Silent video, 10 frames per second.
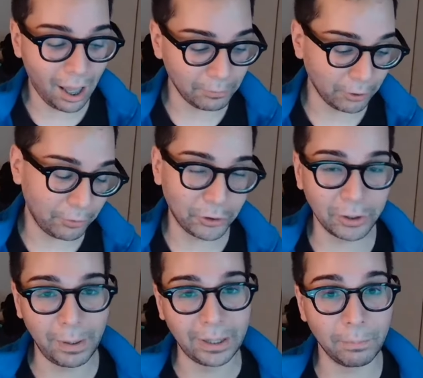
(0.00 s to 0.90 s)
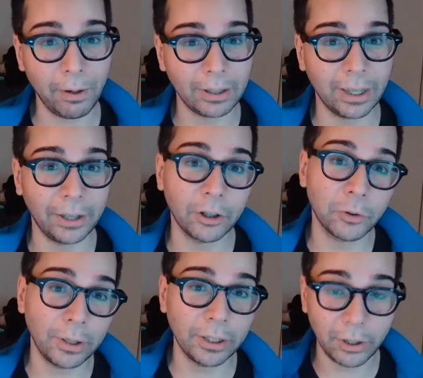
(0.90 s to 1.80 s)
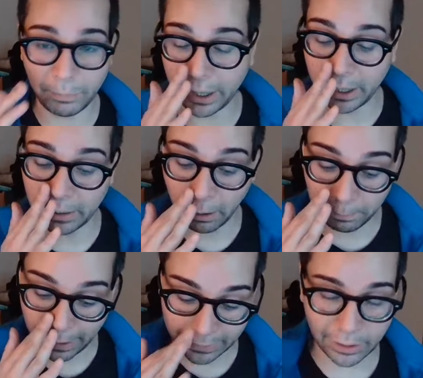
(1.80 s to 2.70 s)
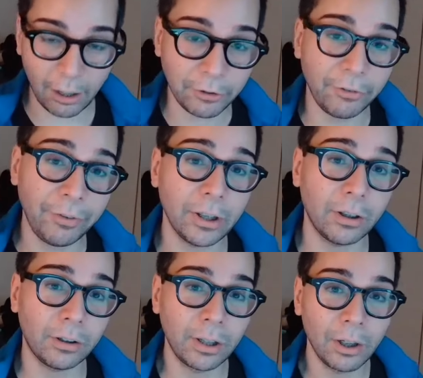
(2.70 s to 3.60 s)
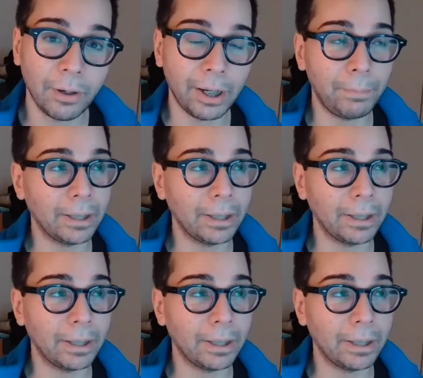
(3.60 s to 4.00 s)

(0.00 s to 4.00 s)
your future is made in the present, and the choices you're making are based on how you feel, right?